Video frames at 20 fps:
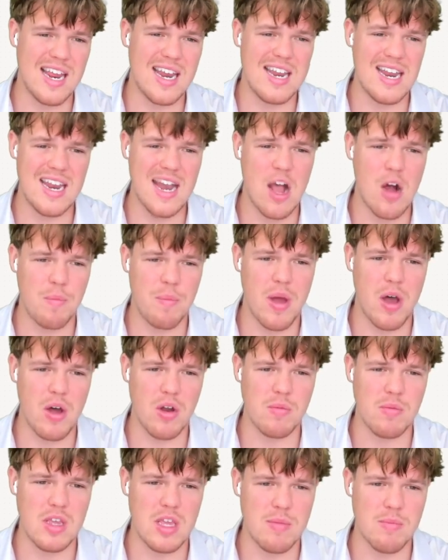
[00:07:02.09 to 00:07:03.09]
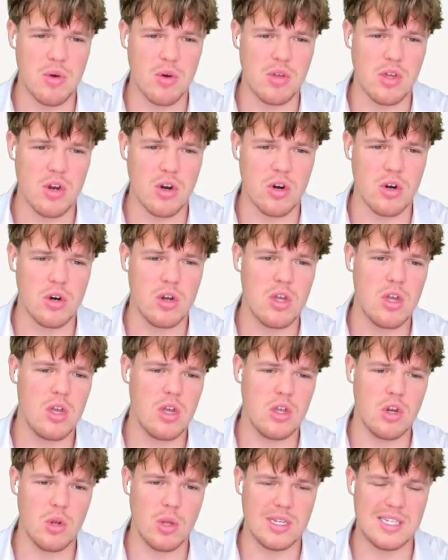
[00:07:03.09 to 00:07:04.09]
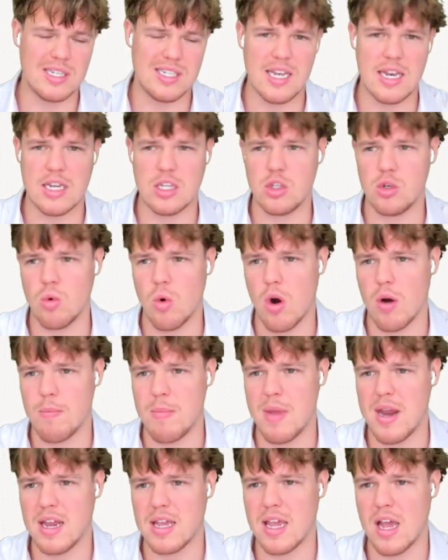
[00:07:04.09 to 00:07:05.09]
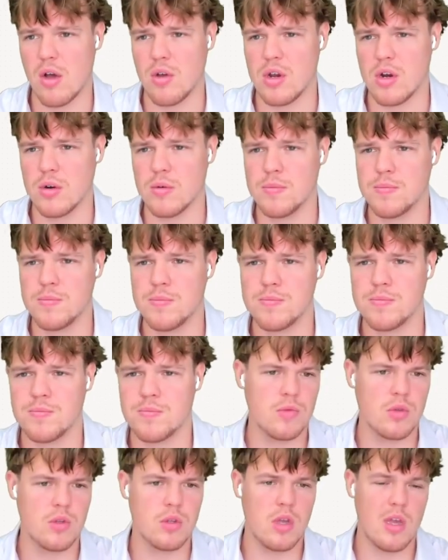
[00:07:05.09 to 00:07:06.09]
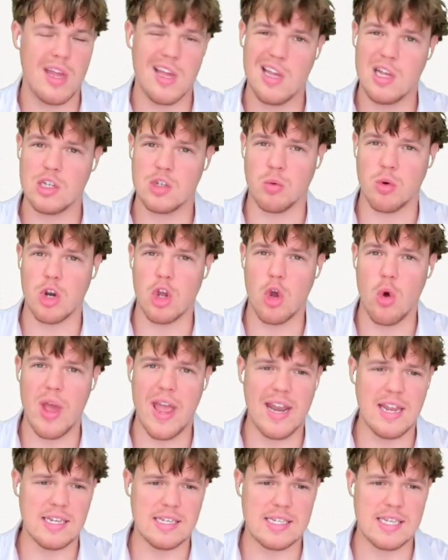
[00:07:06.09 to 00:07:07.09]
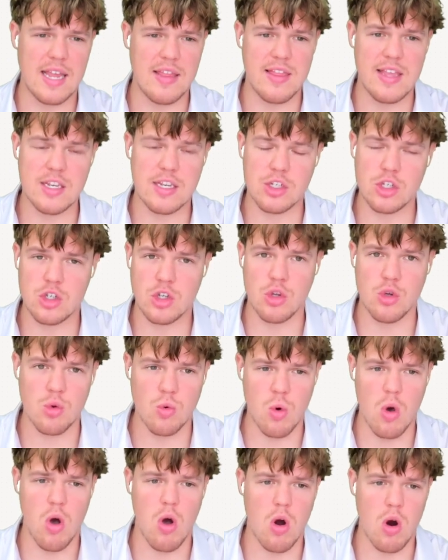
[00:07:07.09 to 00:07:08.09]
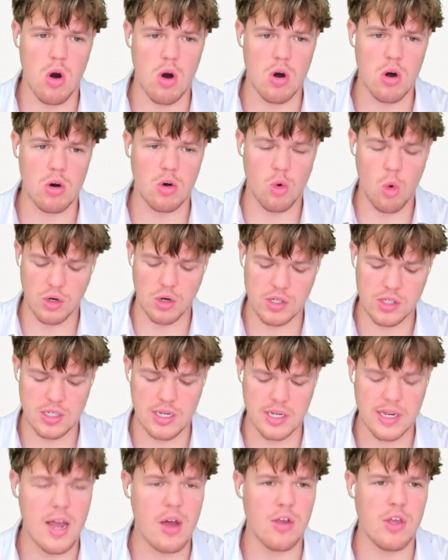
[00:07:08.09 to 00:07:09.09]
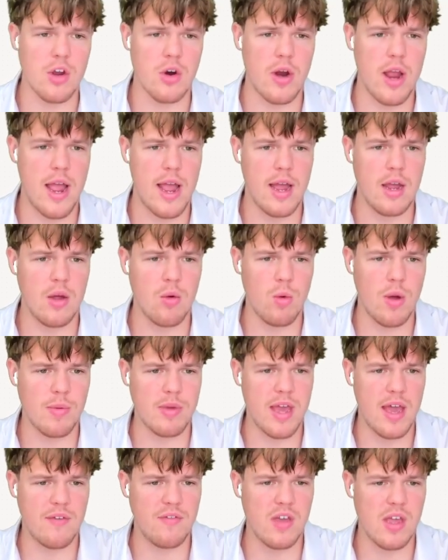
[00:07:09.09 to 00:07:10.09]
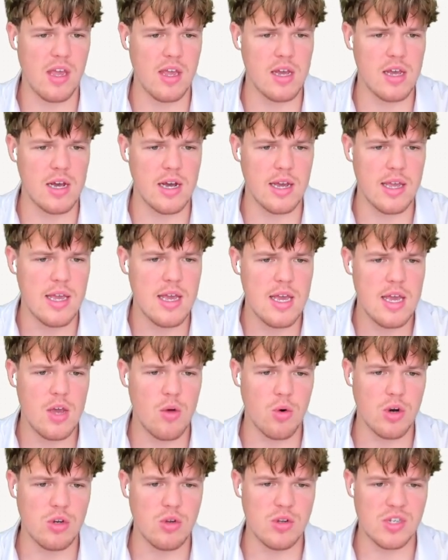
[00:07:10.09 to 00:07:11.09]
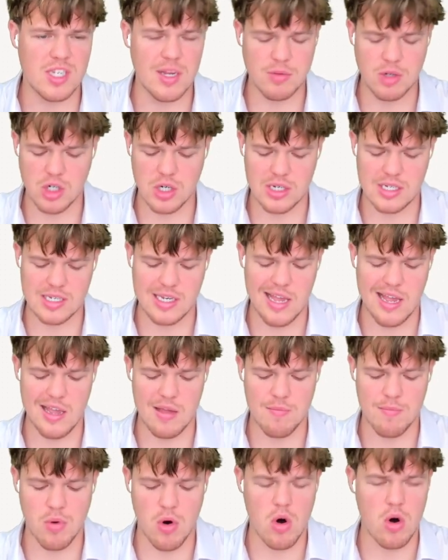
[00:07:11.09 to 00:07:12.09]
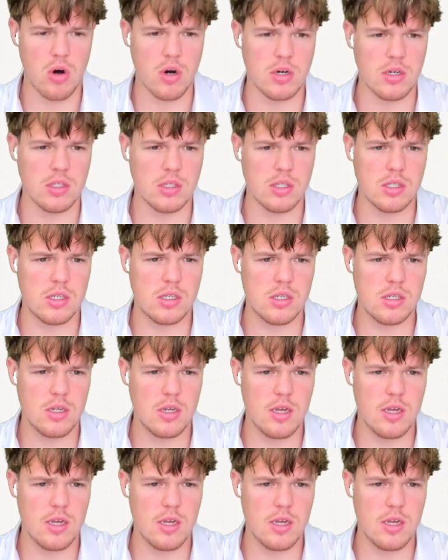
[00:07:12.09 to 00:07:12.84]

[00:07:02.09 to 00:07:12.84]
an outbound email here. You know, let's send it to our main account here so we're going to go ahead and send this to our courses account here at WebCafe AI. We're going to do a subject and say Barnes